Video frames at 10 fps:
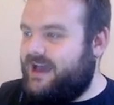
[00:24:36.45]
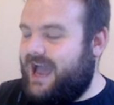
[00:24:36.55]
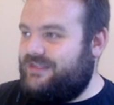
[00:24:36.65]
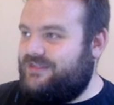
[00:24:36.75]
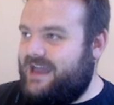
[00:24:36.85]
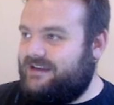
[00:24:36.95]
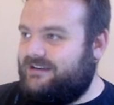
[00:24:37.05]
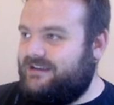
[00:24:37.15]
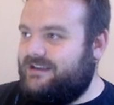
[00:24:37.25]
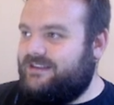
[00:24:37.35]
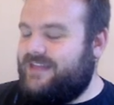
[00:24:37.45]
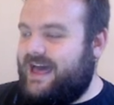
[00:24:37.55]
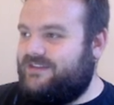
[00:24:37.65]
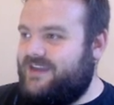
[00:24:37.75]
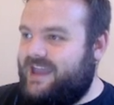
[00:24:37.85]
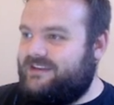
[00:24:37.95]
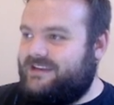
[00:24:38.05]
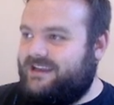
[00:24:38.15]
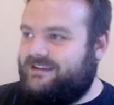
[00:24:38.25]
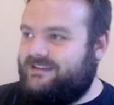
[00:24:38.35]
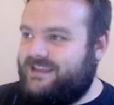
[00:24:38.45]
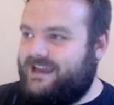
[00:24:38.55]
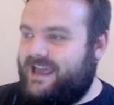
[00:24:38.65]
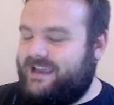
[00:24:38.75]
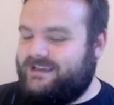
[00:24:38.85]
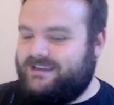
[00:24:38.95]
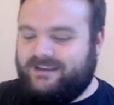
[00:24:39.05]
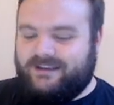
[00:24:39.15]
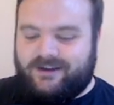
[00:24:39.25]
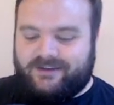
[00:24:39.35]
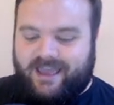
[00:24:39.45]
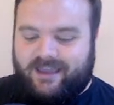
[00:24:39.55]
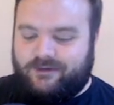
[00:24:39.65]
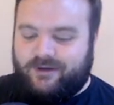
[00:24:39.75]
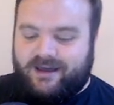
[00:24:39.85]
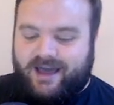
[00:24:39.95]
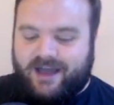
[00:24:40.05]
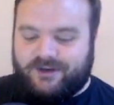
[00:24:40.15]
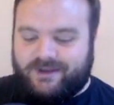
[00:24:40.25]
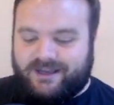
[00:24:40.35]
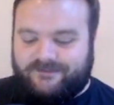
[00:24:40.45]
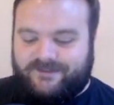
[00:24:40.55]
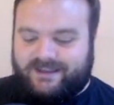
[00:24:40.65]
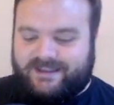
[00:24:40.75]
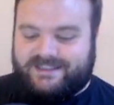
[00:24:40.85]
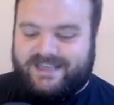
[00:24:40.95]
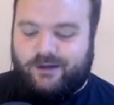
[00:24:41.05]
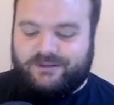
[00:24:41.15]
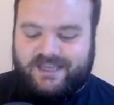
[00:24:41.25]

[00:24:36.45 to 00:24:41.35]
And then at the ending, they're like, okay, how are we going to figure this out?